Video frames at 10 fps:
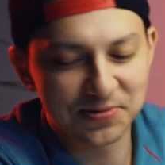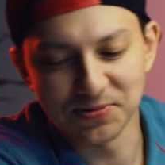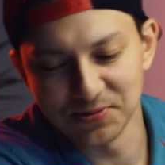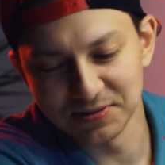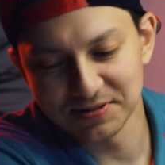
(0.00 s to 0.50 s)

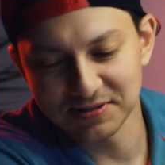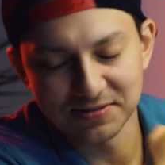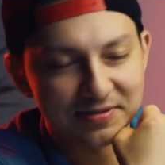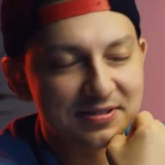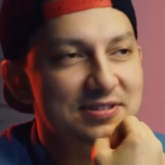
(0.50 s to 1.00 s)
cool
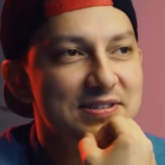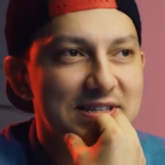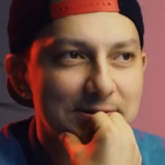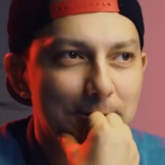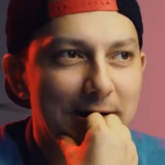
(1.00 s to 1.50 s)
to
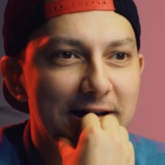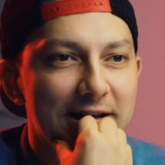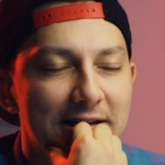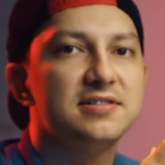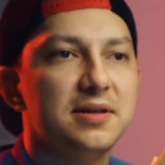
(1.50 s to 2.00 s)
see why.
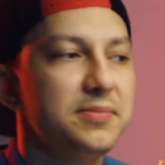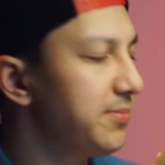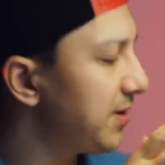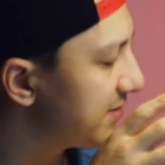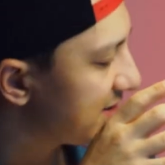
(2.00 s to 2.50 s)
Tell me
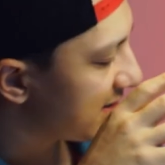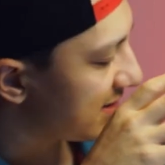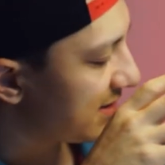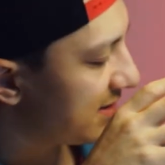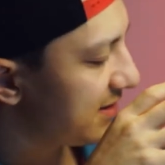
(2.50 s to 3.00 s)
about
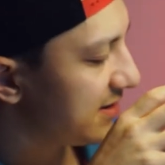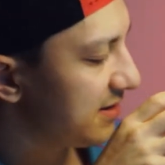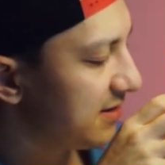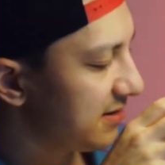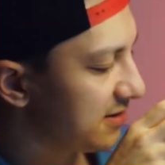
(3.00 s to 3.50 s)
the
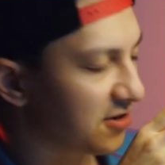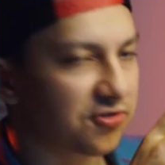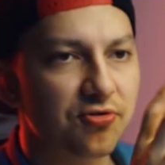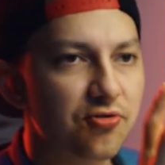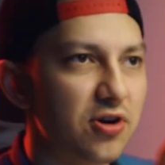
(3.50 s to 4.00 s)

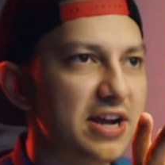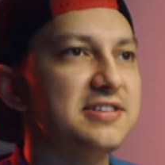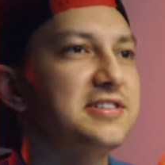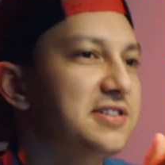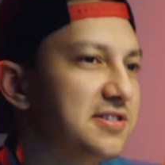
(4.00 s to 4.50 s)

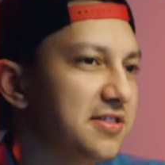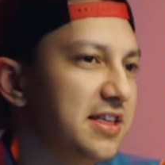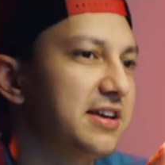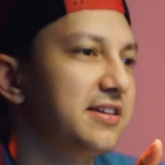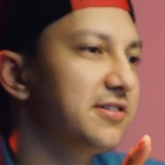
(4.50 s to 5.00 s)
craziest
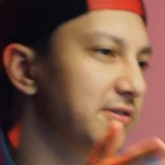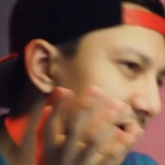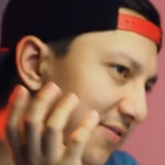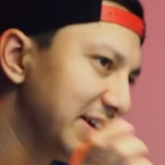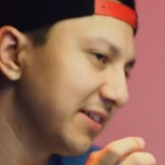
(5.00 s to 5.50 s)
thing you
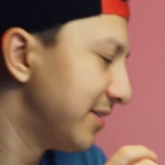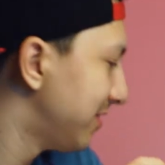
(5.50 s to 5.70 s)
have done.